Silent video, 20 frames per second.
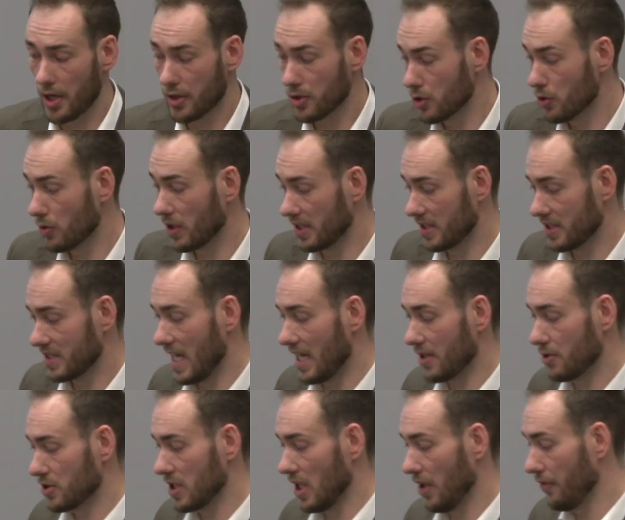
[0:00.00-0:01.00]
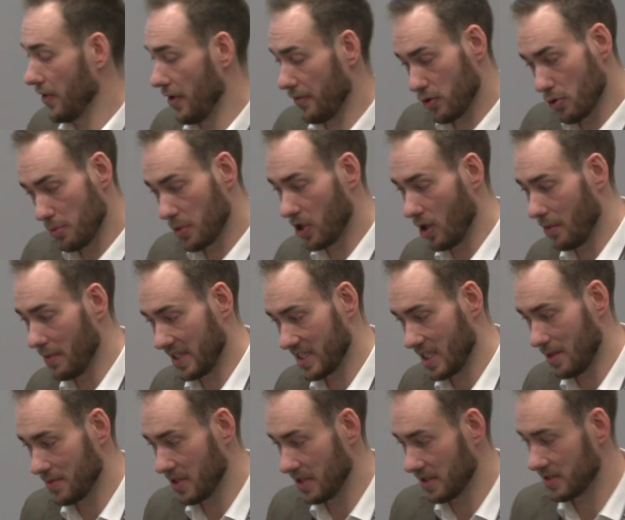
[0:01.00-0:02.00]
You can decide yourself, if you become
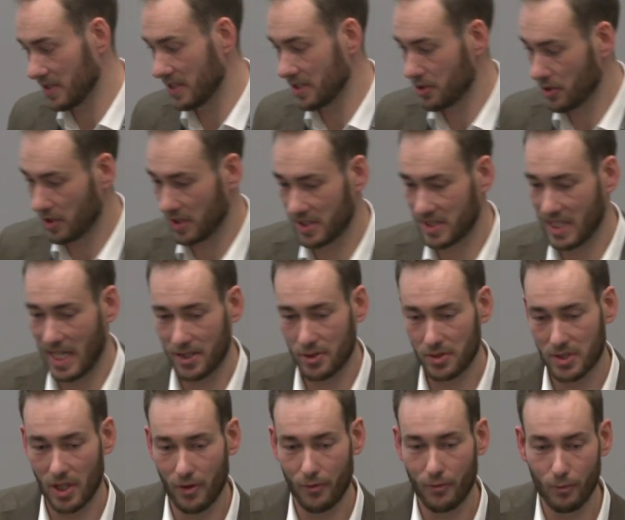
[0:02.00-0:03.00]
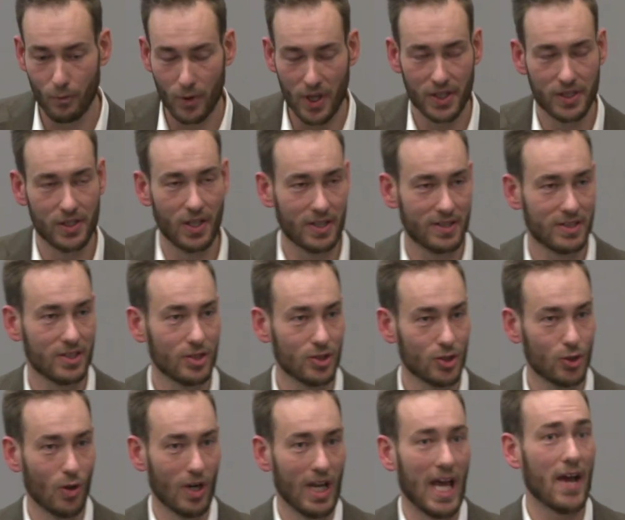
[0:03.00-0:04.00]
accepted into this, you can decide yourself whether or not
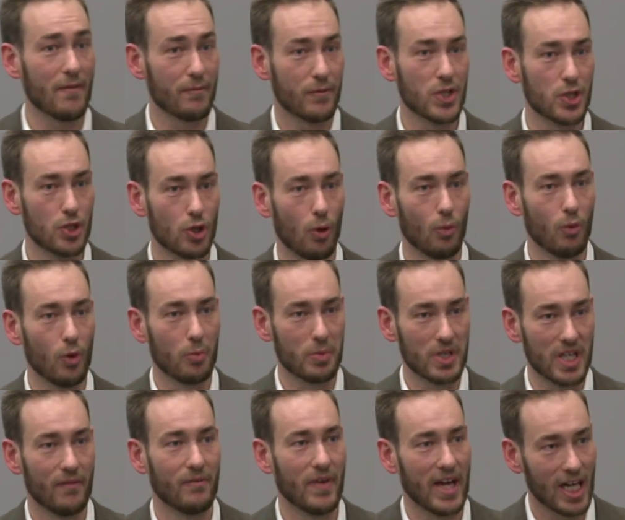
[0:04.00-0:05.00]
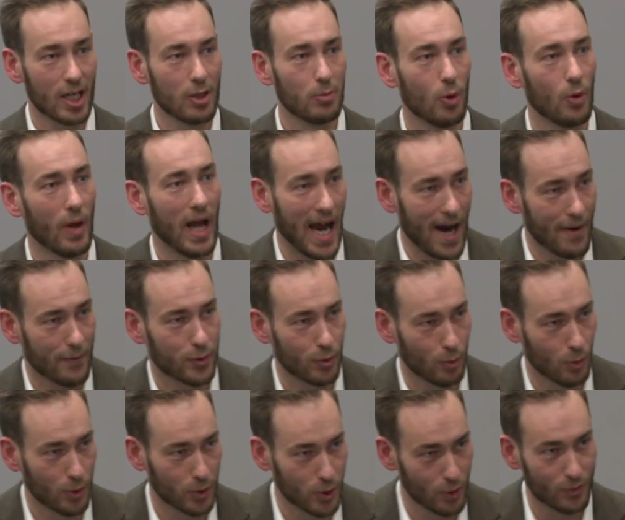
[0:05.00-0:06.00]
your live video will be available
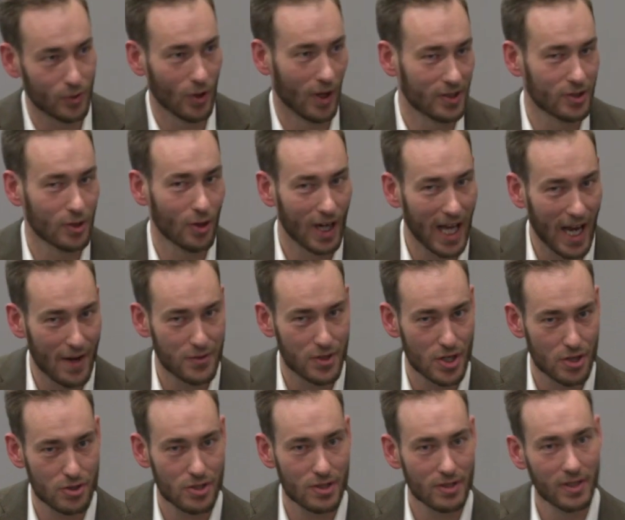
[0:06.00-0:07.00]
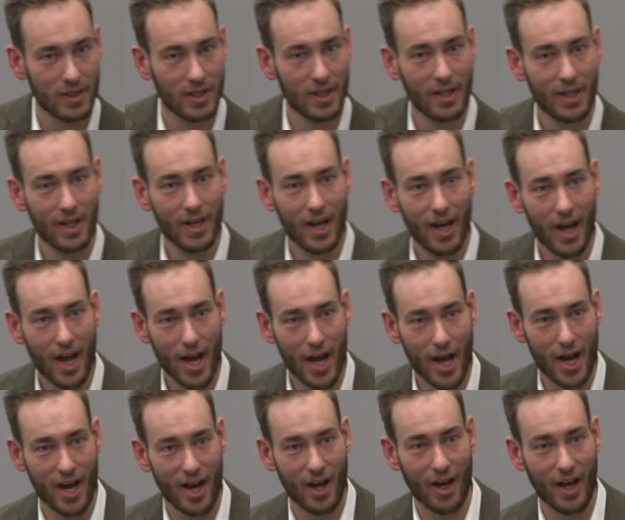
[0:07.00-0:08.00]
afterward you've done your live session.
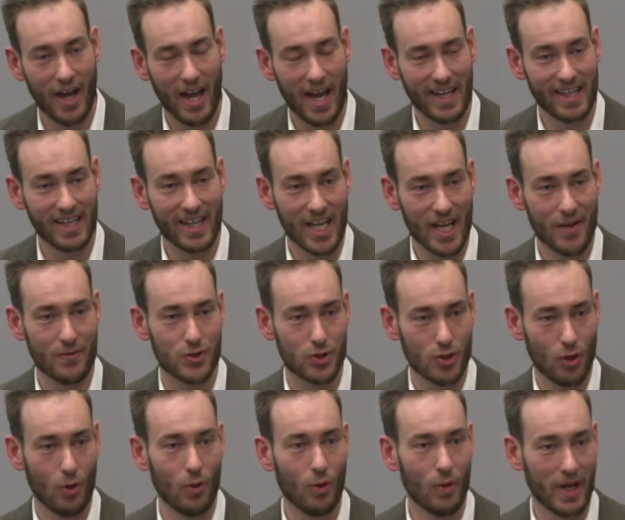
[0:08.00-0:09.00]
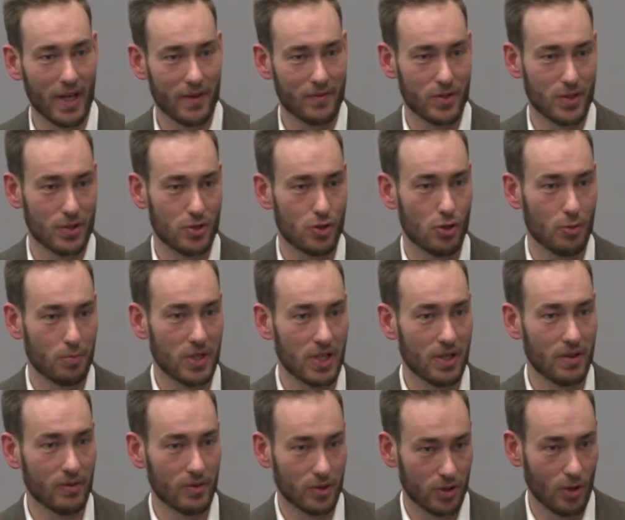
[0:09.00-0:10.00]
And if so, if it should
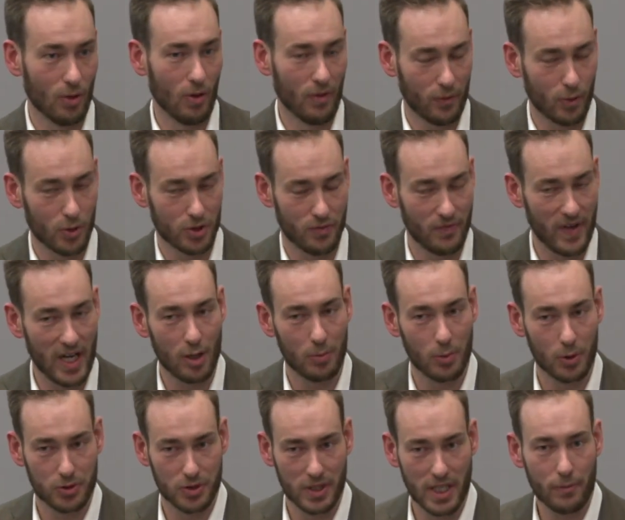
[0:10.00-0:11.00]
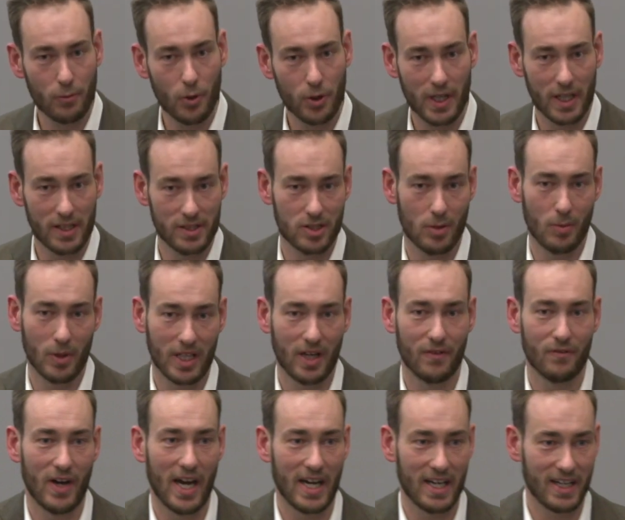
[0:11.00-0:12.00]
be, of course, available to your network and someone can
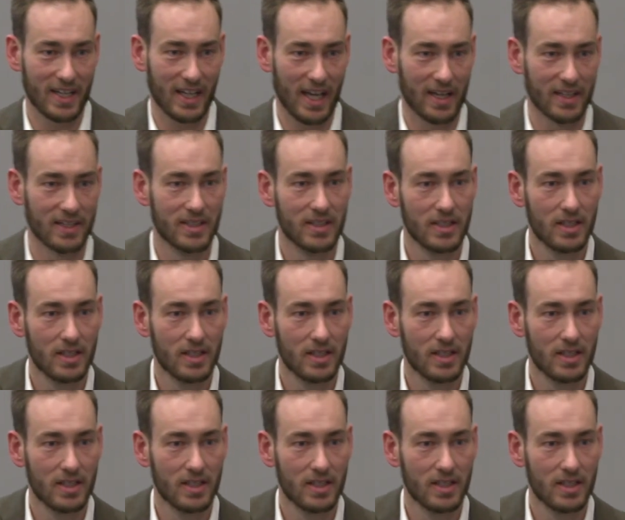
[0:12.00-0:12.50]
find it again.